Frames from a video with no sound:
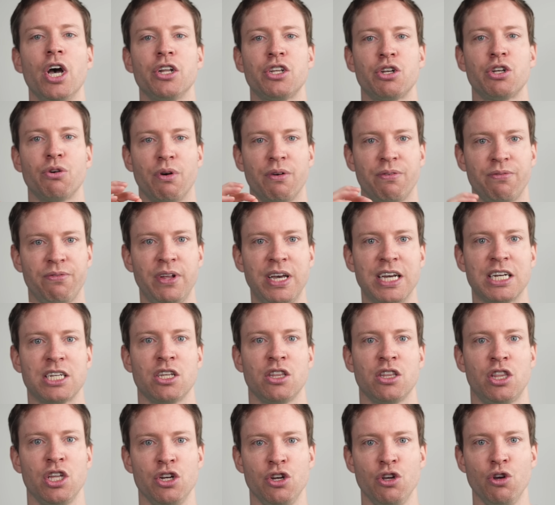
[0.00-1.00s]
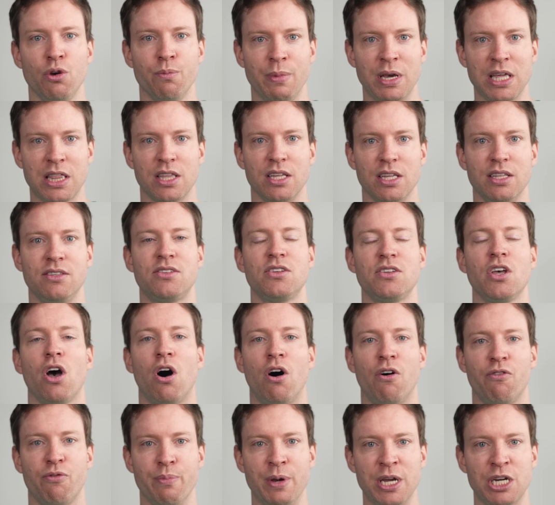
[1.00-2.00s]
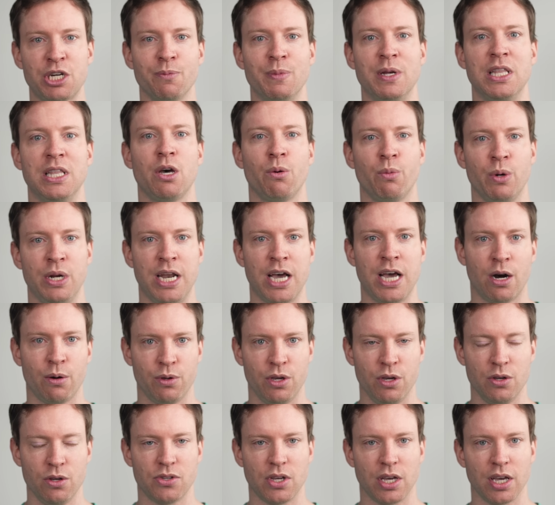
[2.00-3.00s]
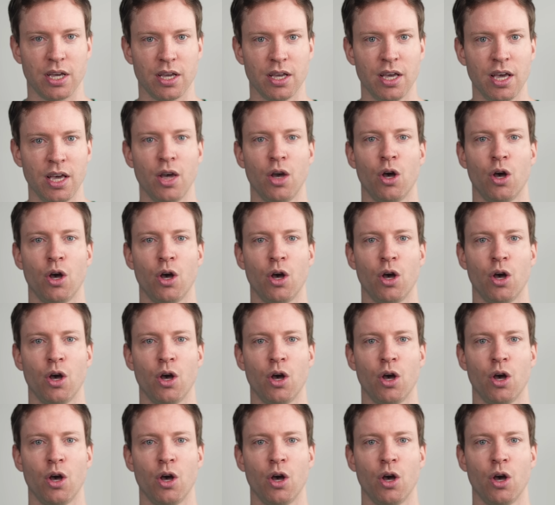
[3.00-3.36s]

to reflect the new methods of measurement that we're now using.